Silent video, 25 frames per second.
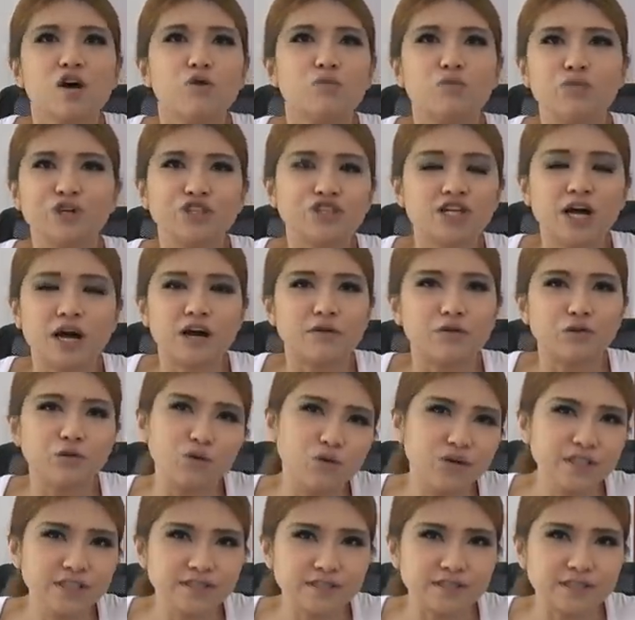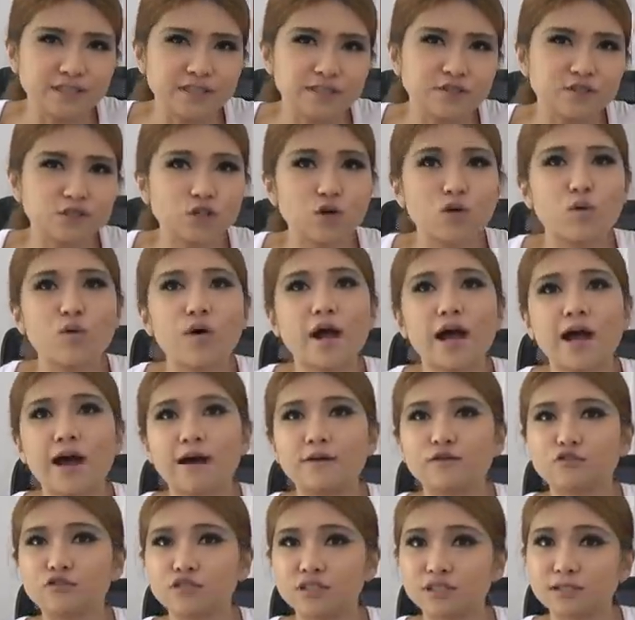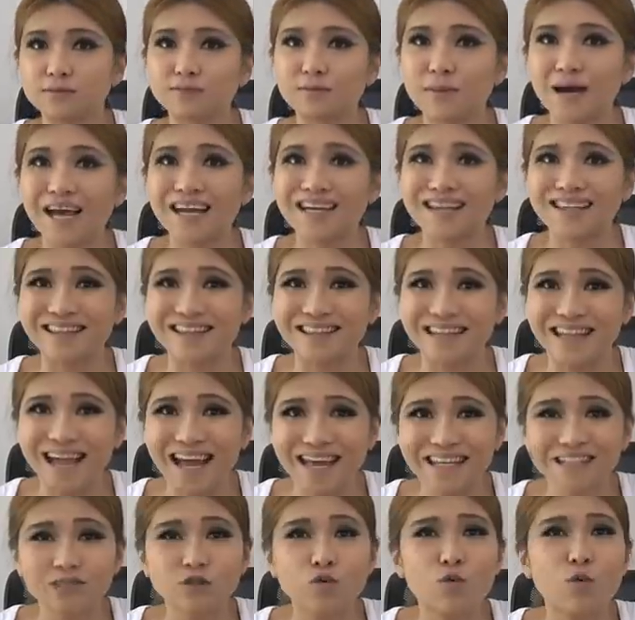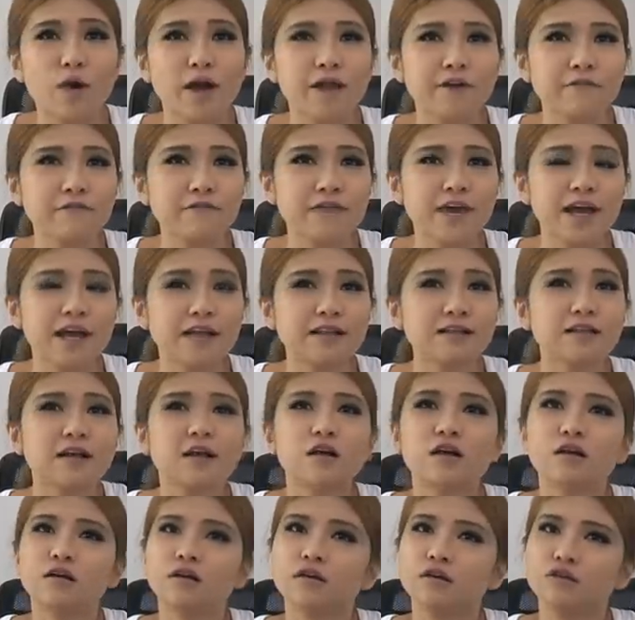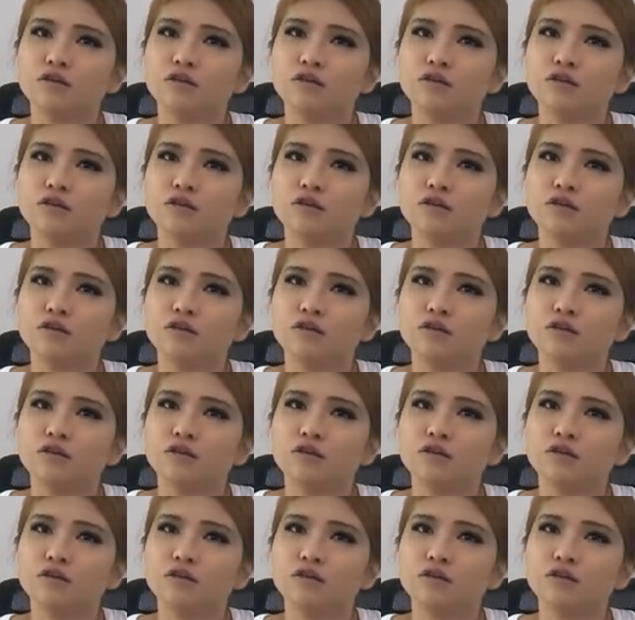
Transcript: which are noisy, so I'll just buy a nice quiet fan.